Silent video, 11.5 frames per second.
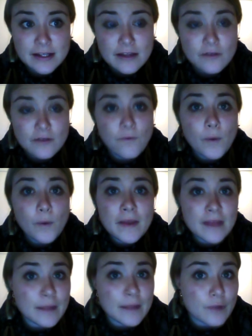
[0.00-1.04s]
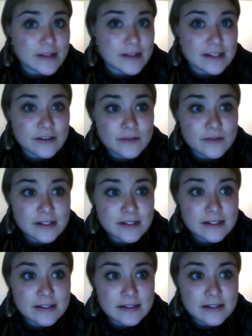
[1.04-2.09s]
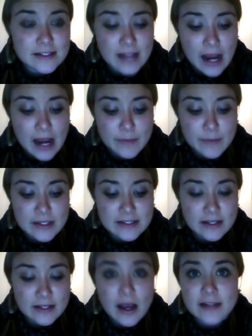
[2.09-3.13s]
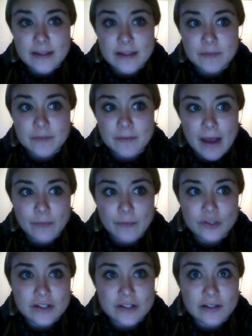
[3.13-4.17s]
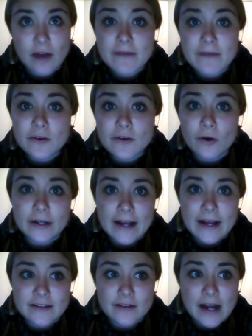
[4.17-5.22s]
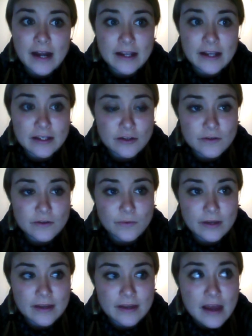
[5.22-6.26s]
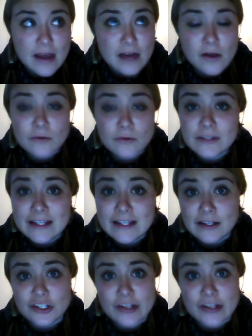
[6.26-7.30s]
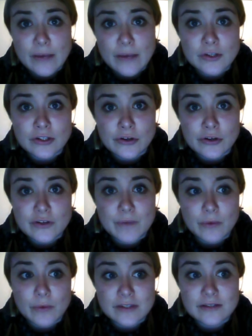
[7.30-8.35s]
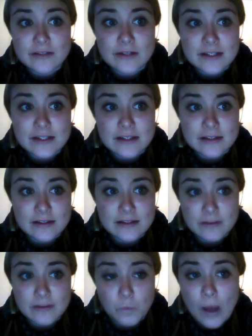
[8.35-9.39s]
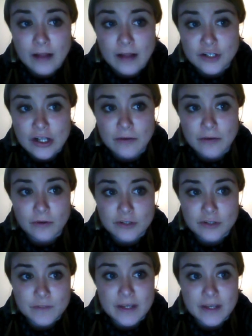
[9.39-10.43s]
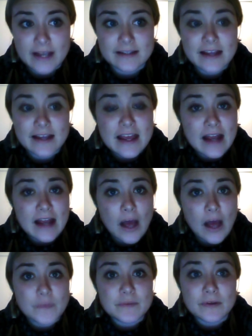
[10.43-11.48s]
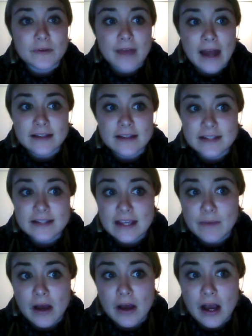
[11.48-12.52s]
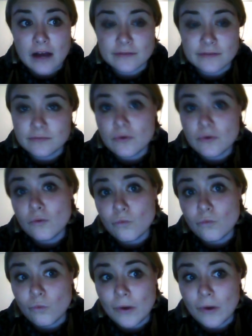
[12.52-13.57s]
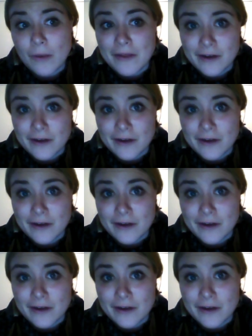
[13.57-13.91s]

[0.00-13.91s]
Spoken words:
The format that Prezi uses this time is a concept map, which is a graphic organizer that I can use with not only English language learners but with students as well in general, just because it helps build that schema of what weather